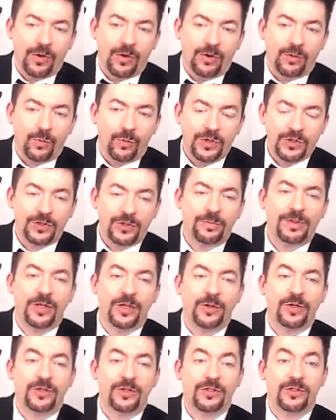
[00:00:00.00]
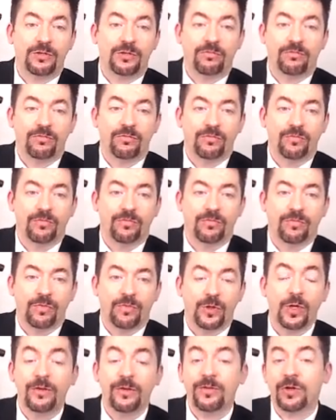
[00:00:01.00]
whistleblowers, you
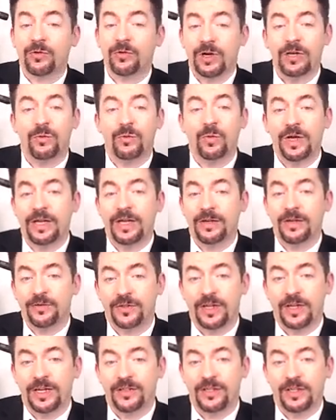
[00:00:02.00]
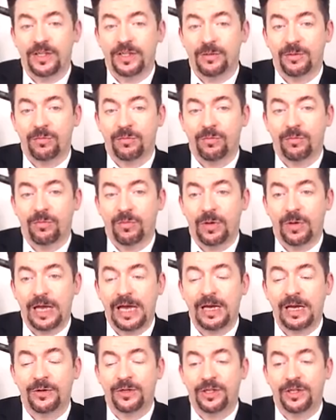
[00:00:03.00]
have a great way of sizing up how
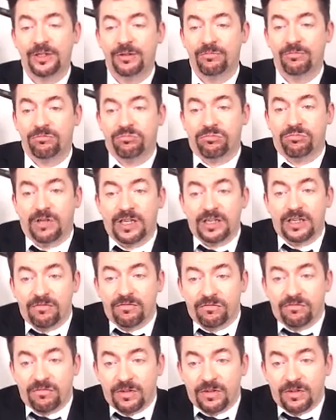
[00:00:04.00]
to kind of